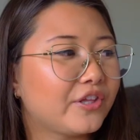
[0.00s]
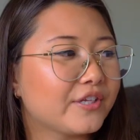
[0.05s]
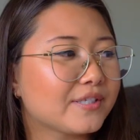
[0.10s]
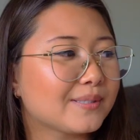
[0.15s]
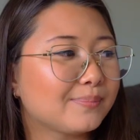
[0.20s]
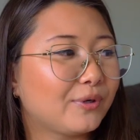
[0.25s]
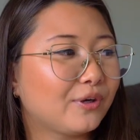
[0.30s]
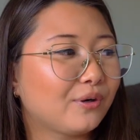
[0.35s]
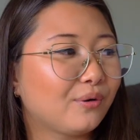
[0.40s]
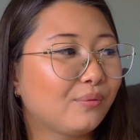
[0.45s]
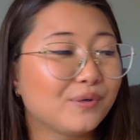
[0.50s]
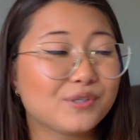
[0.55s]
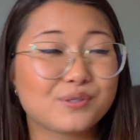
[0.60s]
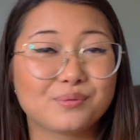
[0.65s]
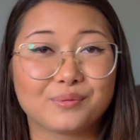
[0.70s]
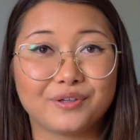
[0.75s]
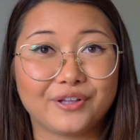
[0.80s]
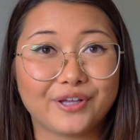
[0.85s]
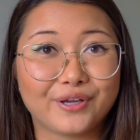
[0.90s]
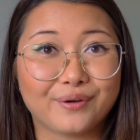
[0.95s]
This book
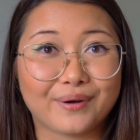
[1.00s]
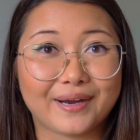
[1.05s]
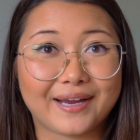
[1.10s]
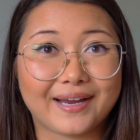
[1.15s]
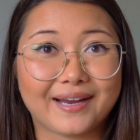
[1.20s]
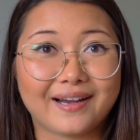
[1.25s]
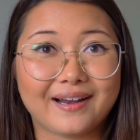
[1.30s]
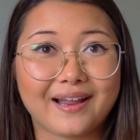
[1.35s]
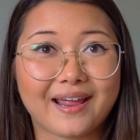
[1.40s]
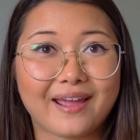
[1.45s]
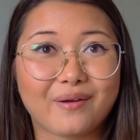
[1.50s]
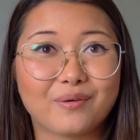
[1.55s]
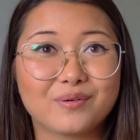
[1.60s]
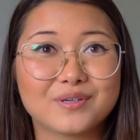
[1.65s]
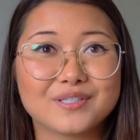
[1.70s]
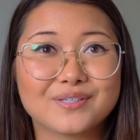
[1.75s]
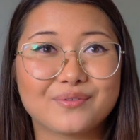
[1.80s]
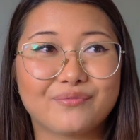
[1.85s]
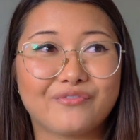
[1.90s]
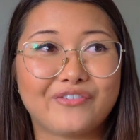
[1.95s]
was really great. It
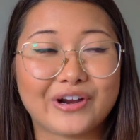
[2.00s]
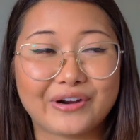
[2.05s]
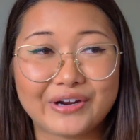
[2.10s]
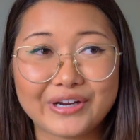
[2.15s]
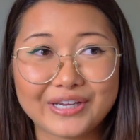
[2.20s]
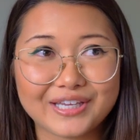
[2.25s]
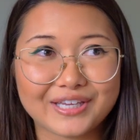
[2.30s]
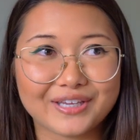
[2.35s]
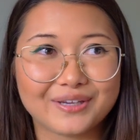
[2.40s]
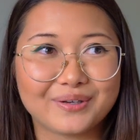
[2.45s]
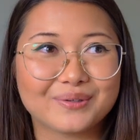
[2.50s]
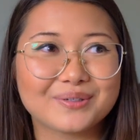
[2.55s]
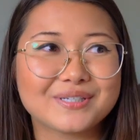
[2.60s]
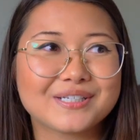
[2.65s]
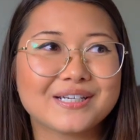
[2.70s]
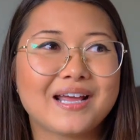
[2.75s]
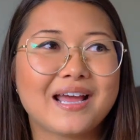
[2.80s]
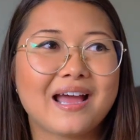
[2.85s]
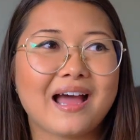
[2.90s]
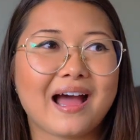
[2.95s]
was very
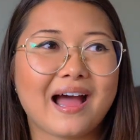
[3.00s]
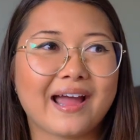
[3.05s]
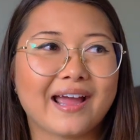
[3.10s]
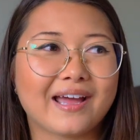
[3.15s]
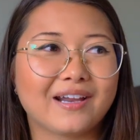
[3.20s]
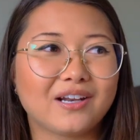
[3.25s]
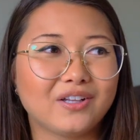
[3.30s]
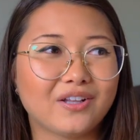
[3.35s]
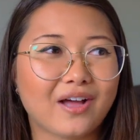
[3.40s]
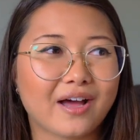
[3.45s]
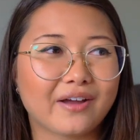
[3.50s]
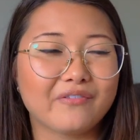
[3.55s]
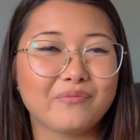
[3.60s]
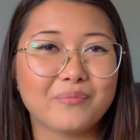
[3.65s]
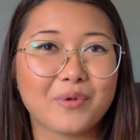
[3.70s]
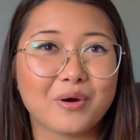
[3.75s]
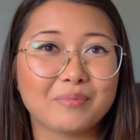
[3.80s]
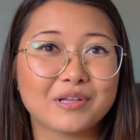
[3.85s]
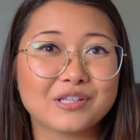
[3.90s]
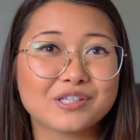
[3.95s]
cute. I had a lot
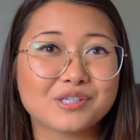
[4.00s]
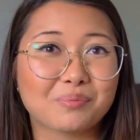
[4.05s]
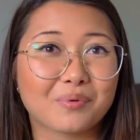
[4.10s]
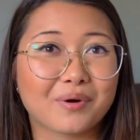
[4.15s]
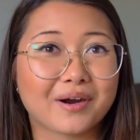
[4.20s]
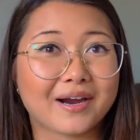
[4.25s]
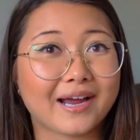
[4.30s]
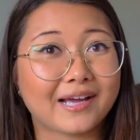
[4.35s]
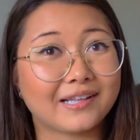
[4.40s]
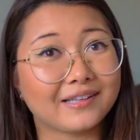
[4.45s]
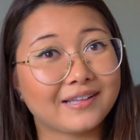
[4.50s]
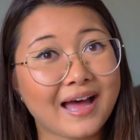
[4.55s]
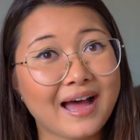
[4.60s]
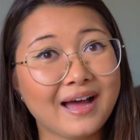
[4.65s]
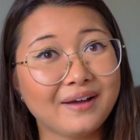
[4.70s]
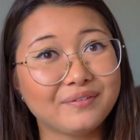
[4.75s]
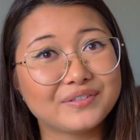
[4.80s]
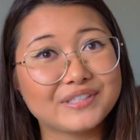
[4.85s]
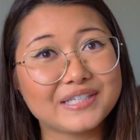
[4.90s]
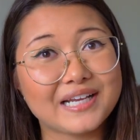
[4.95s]
of moments where I
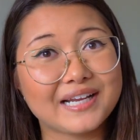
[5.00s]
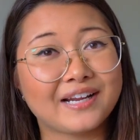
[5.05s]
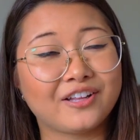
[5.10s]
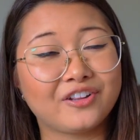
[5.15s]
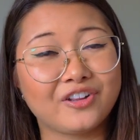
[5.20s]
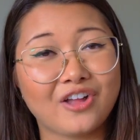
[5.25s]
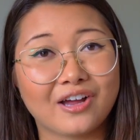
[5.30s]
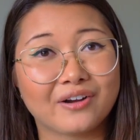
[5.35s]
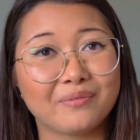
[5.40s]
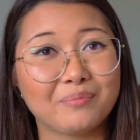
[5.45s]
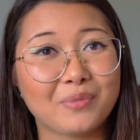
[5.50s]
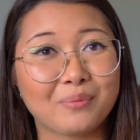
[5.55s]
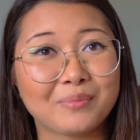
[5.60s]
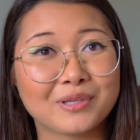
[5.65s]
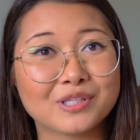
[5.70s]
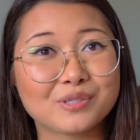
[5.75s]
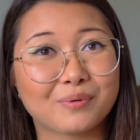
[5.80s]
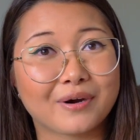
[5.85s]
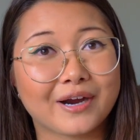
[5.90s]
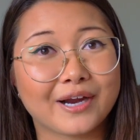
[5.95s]
laughed and a lot of
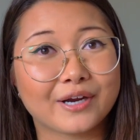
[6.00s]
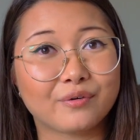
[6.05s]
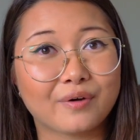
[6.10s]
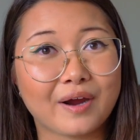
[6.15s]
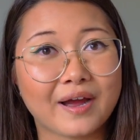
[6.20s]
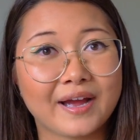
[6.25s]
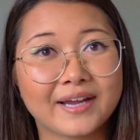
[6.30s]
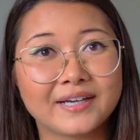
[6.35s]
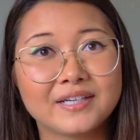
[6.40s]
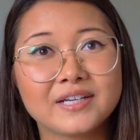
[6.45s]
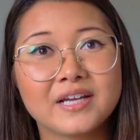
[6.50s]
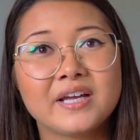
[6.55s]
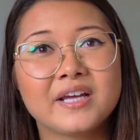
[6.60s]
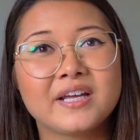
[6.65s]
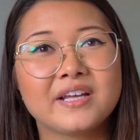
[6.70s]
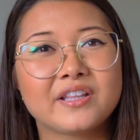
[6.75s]
moments where I cried.